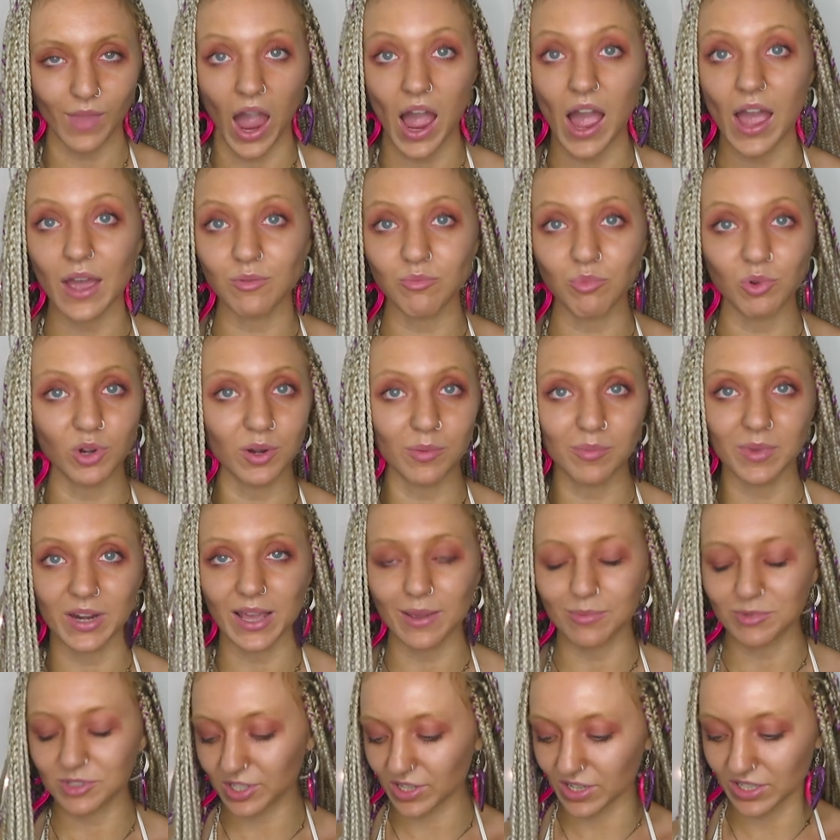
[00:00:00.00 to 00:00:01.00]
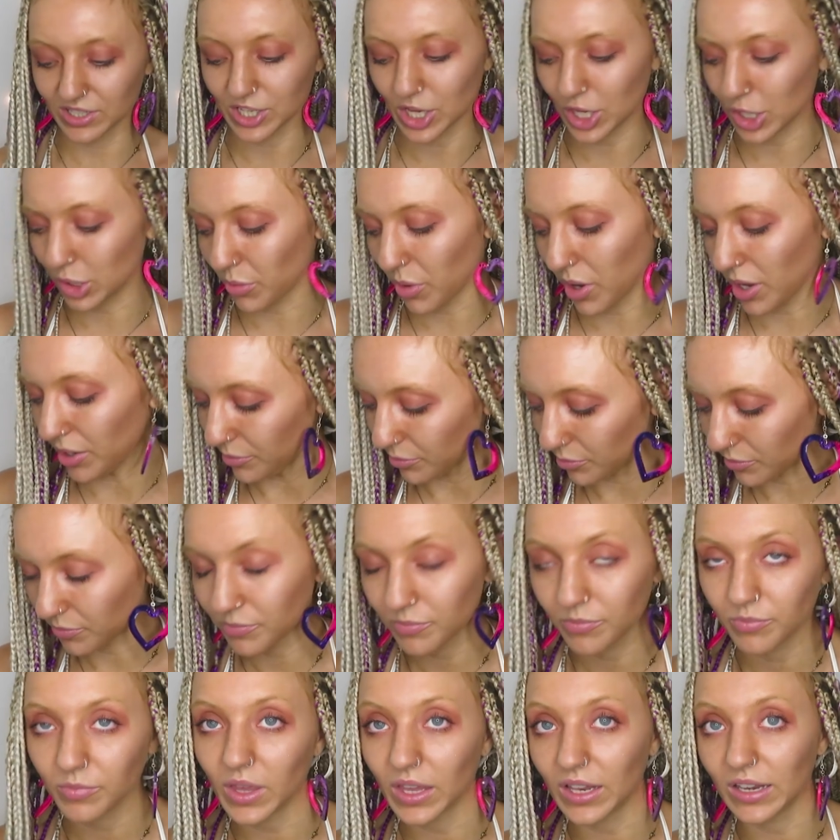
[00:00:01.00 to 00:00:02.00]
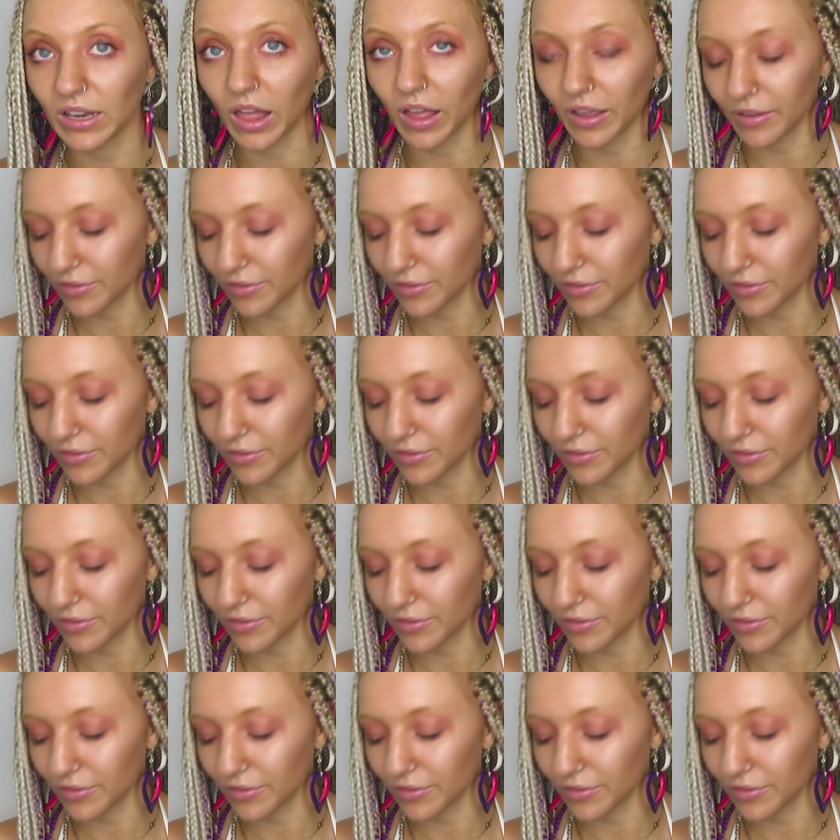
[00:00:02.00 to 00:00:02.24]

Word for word: I wouldn't have been able to continue on in